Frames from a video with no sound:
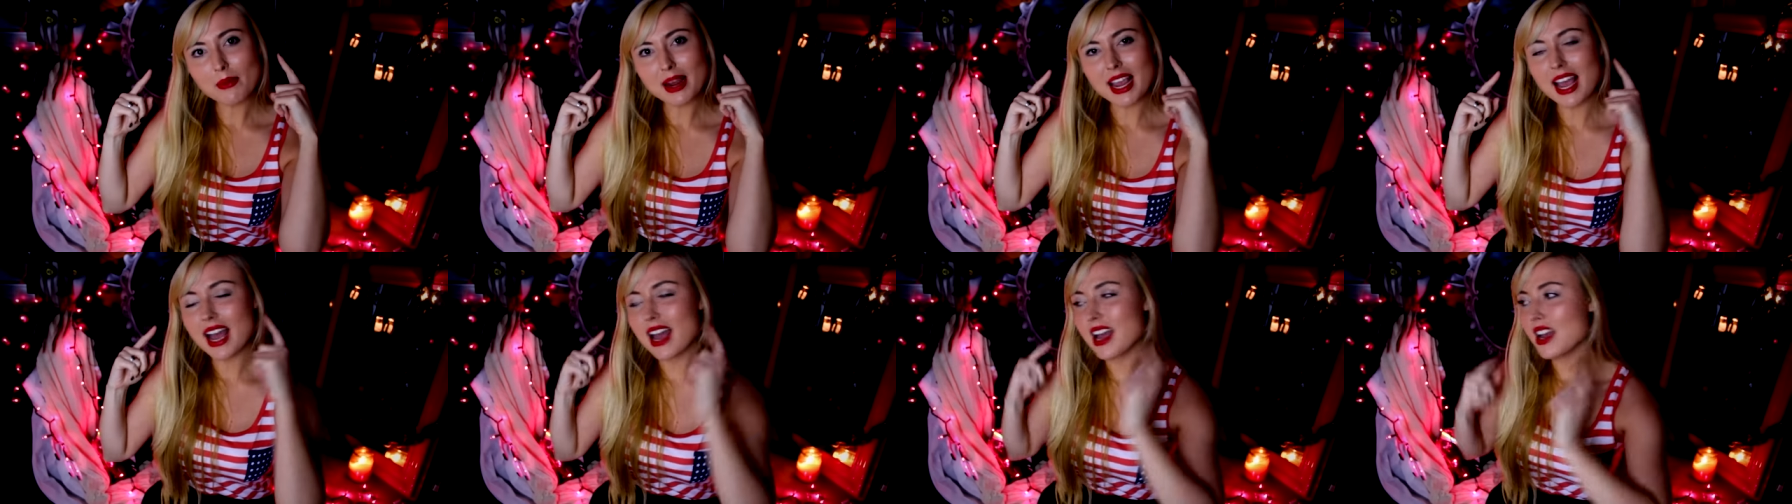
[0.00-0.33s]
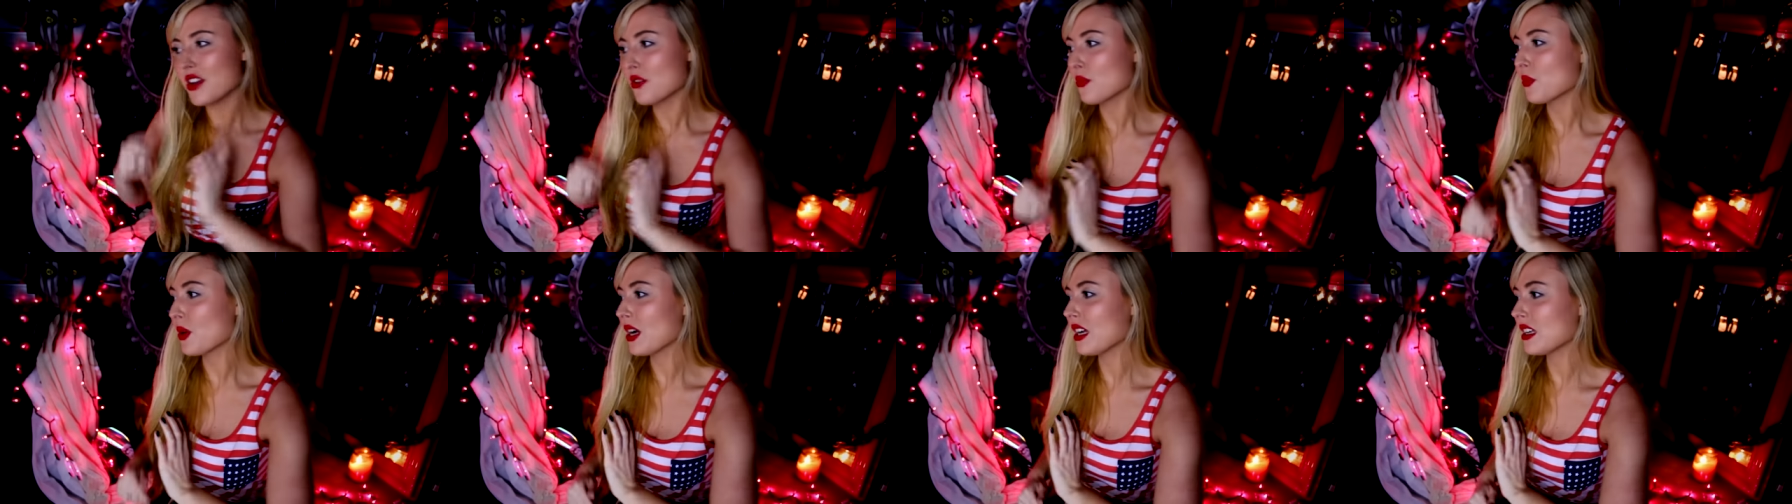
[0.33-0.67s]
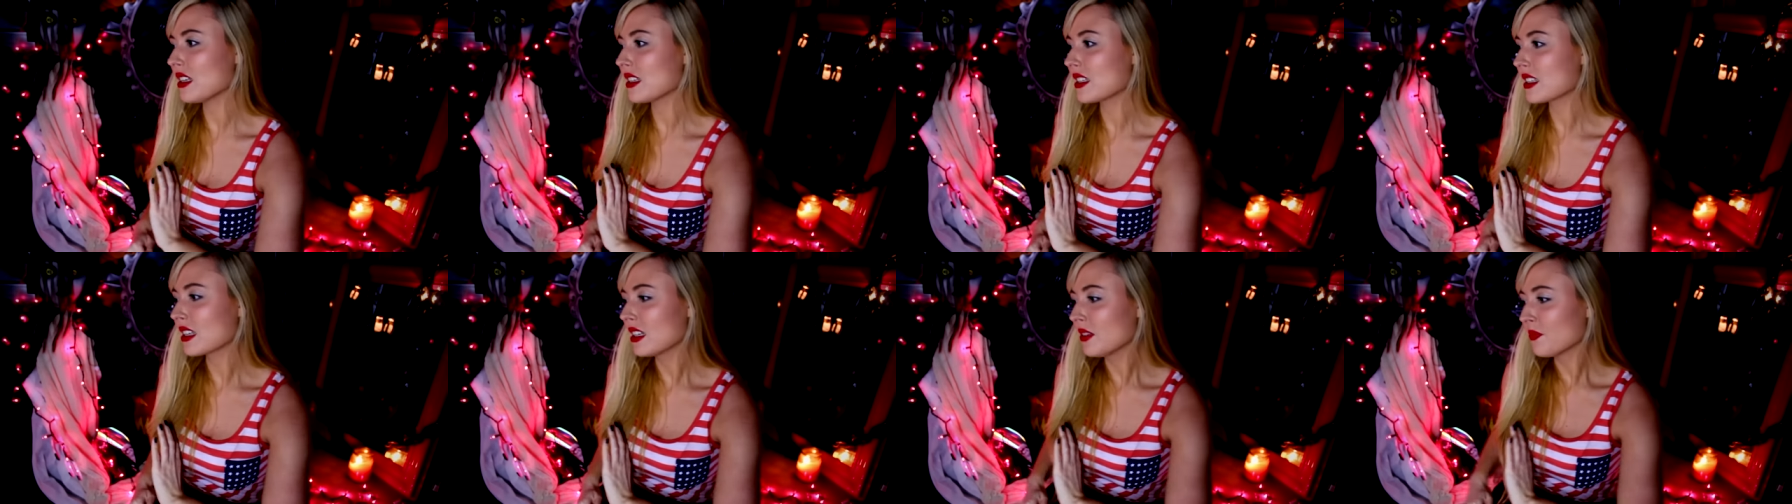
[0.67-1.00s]
my head
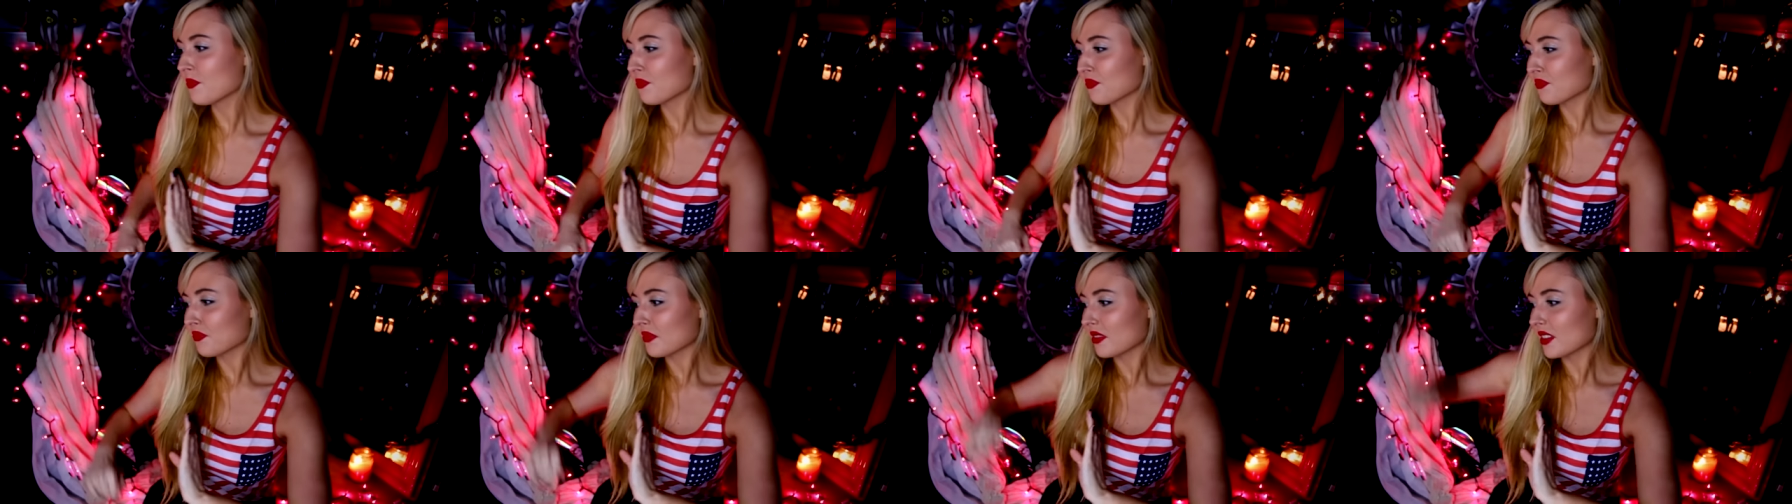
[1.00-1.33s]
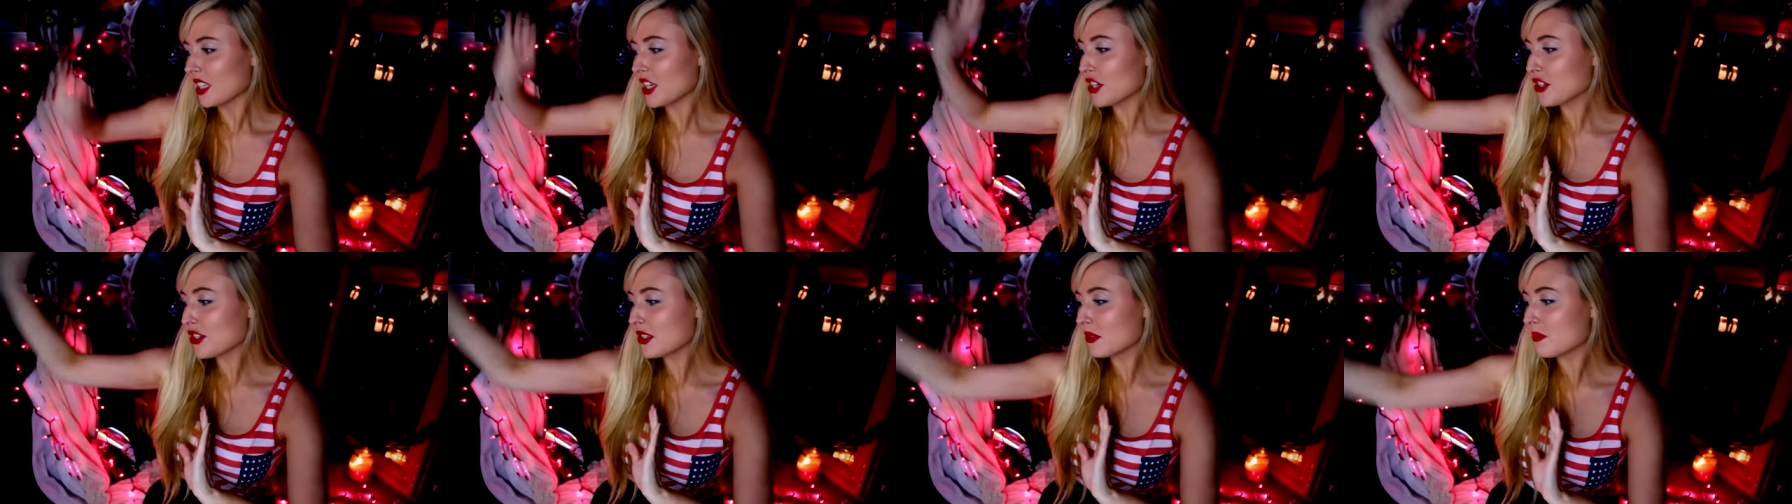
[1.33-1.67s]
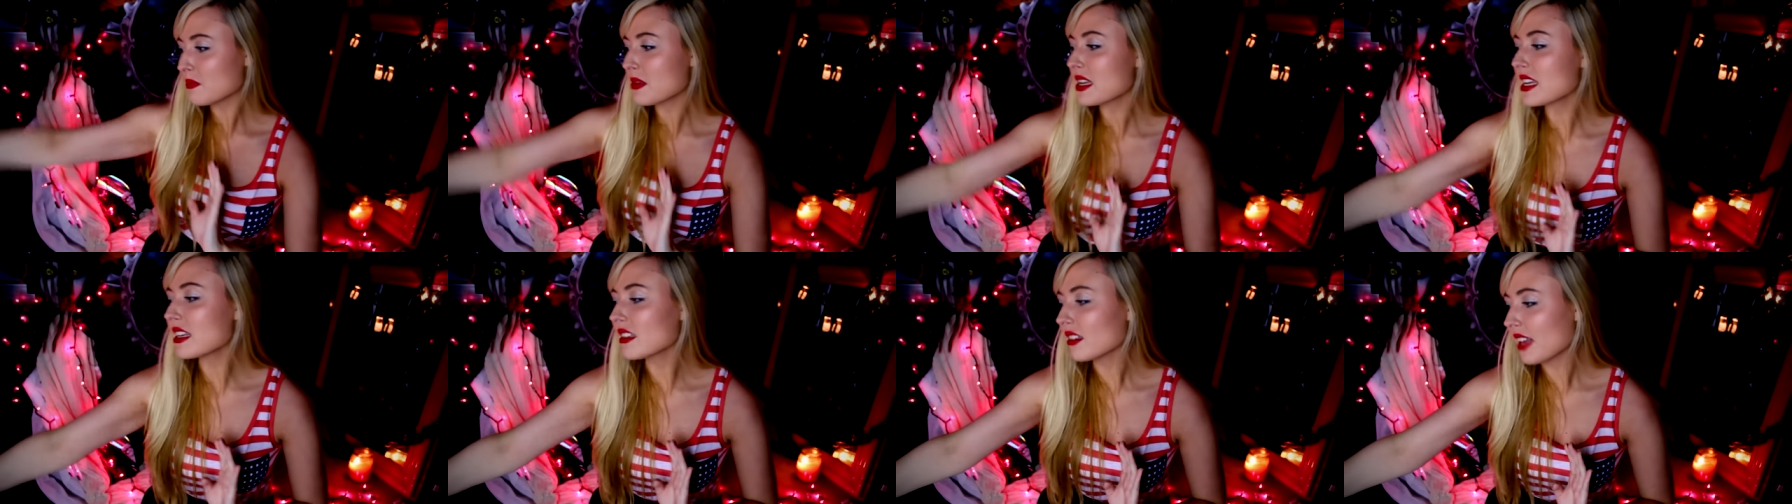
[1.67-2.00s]
was there is
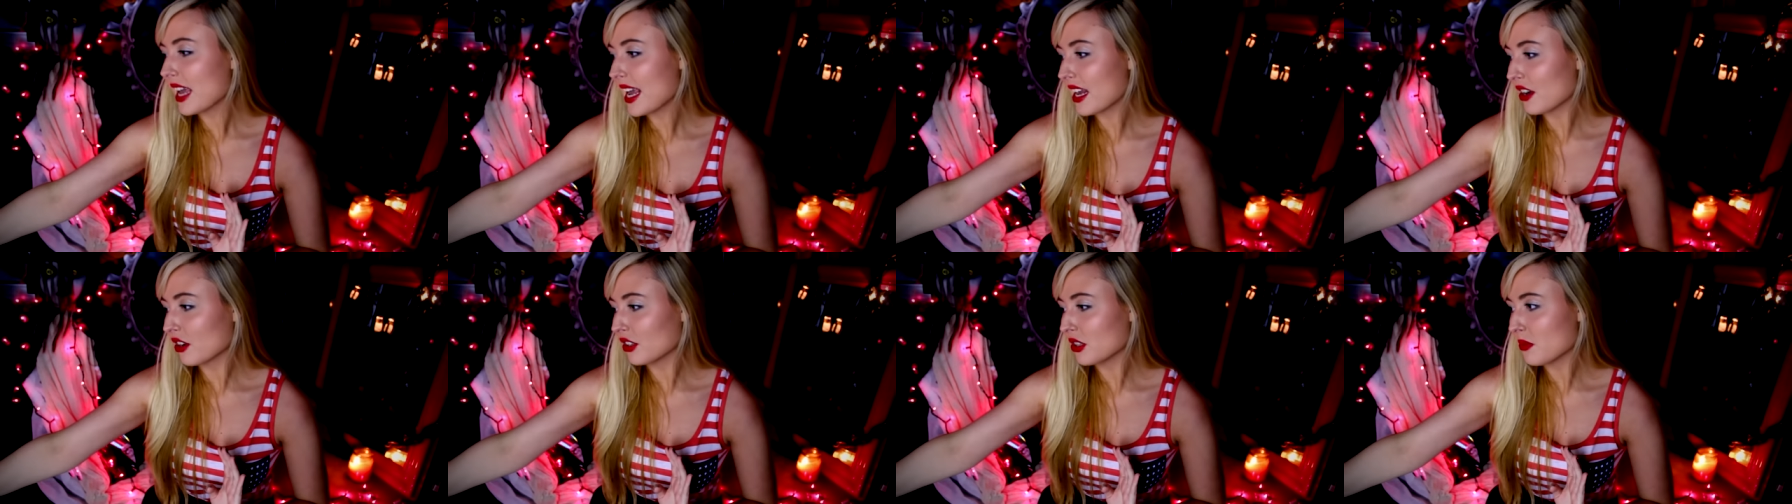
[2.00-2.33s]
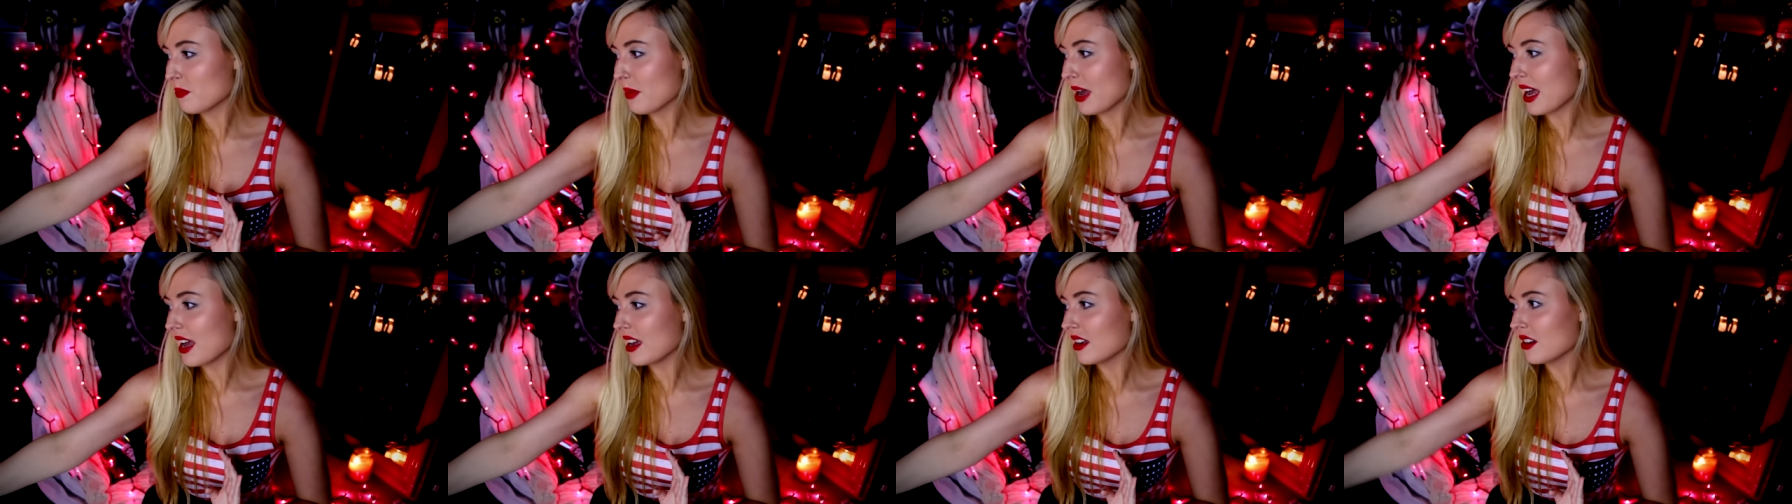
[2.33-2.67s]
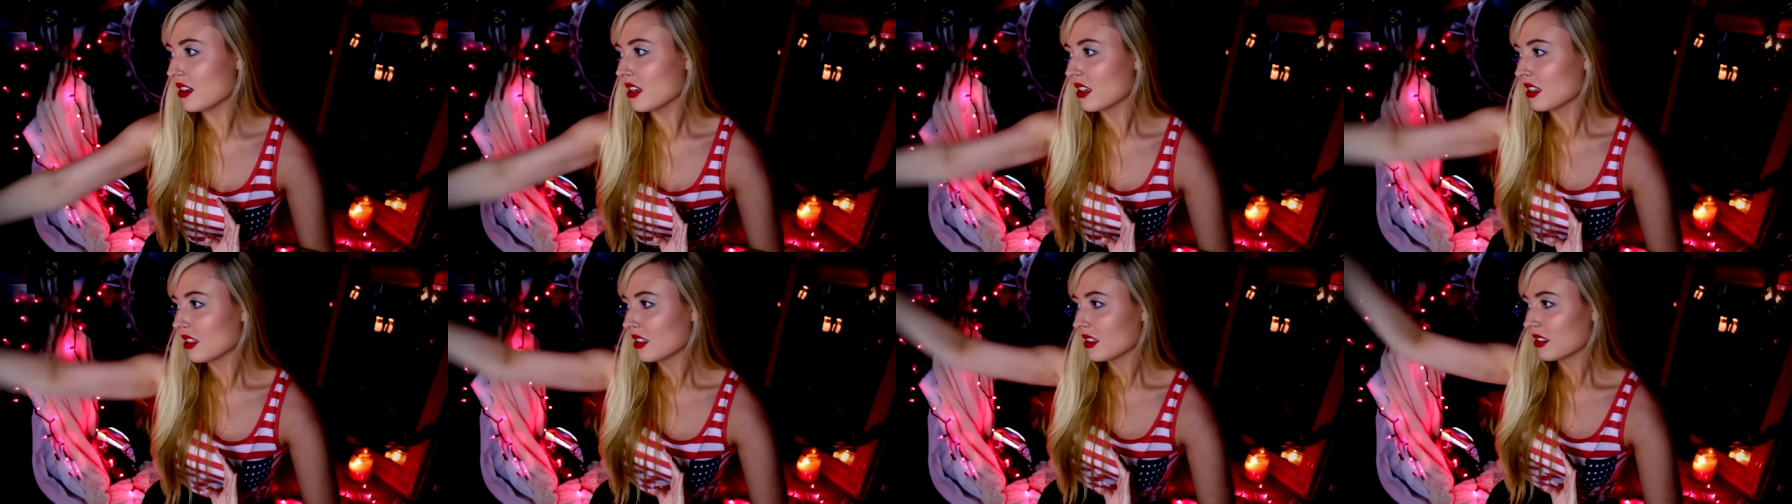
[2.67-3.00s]
me laying on the bed.